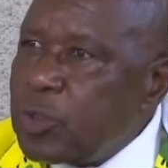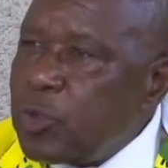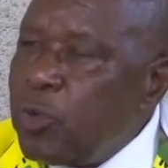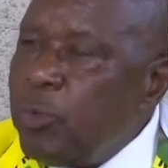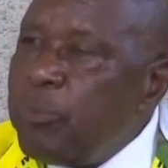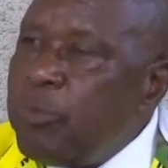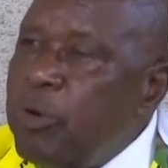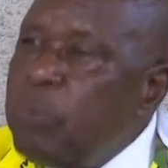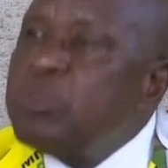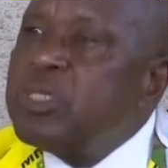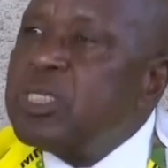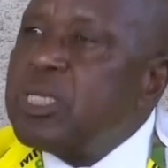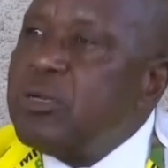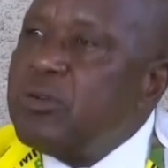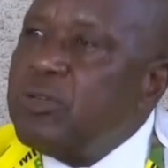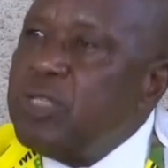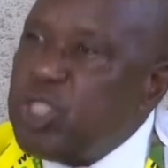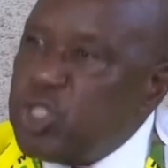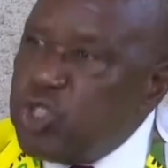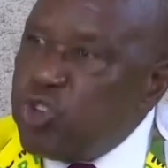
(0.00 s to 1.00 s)
So
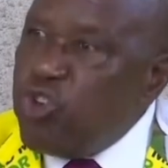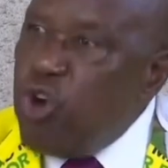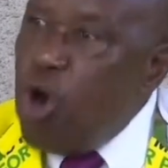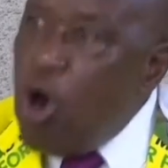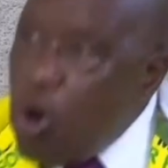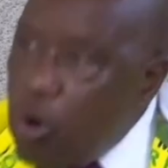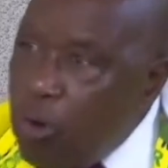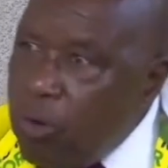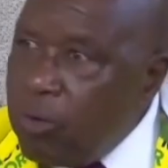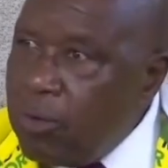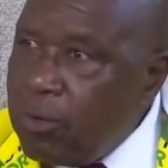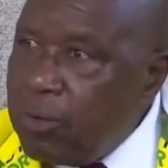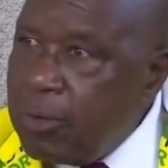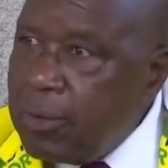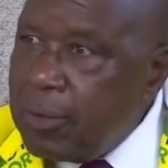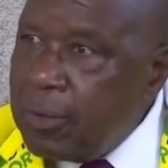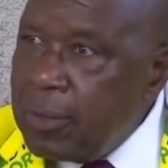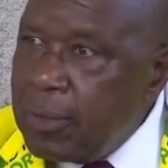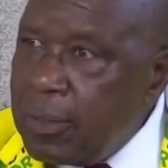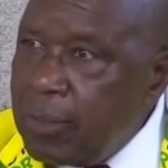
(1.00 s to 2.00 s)
Bombshell is wrong.
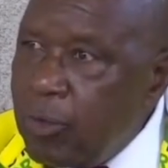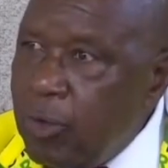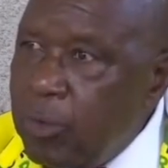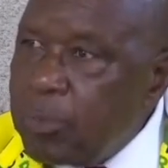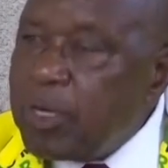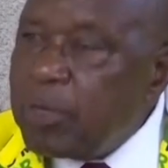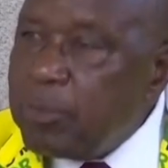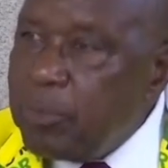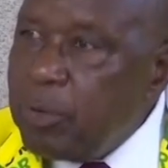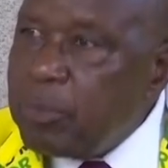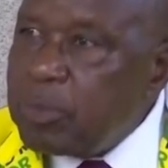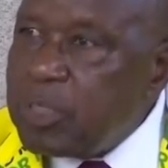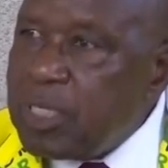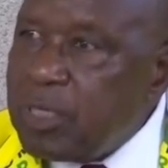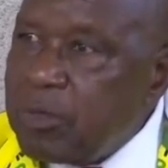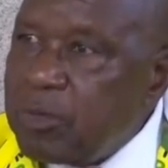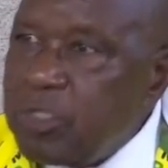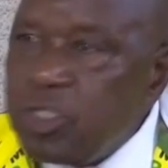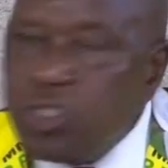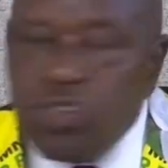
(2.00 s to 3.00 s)
Comrade
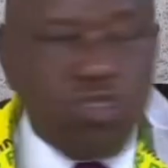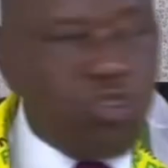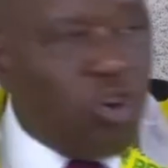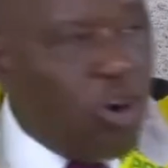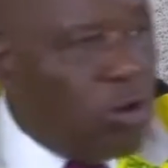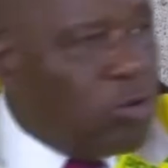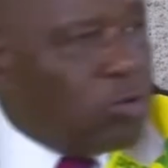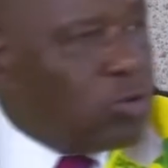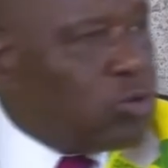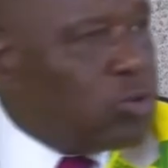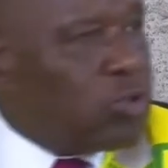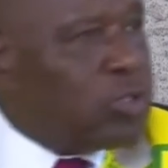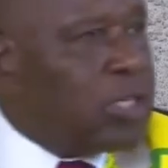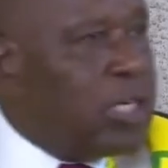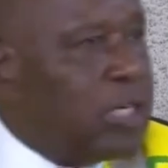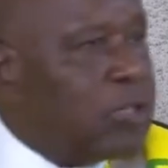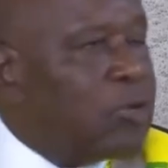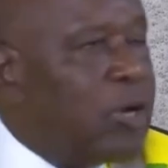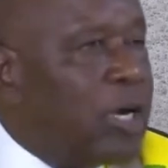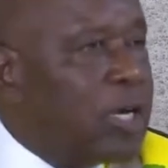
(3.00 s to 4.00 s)
Bombshell is wrong to
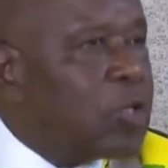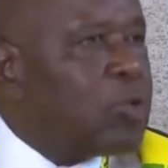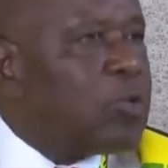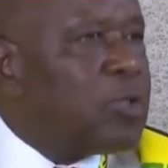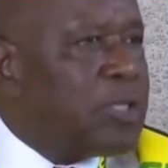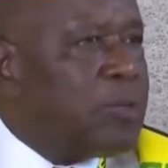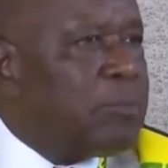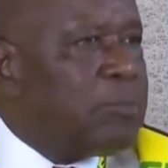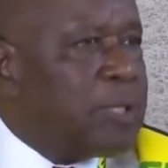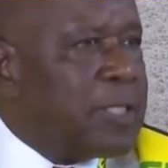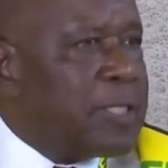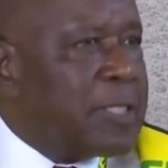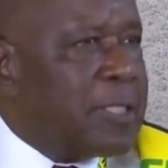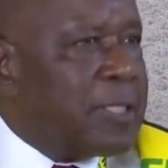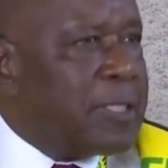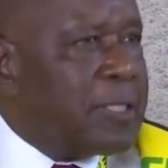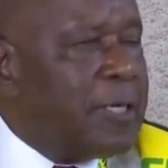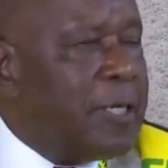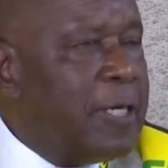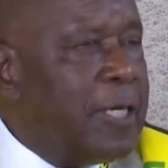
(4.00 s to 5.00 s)
try to accuse the
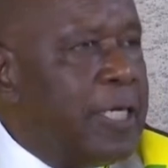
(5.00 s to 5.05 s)
president.